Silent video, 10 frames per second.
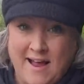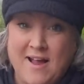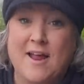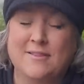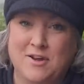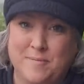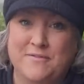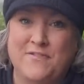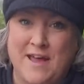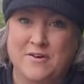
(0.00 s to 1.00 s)
I got a little
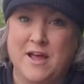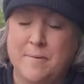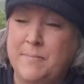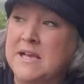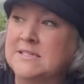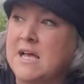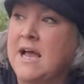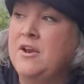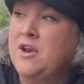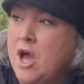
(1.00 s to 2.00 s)
bit fired up because
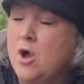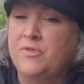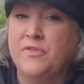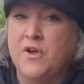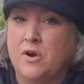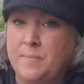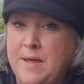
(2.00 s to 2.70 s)
I know that there are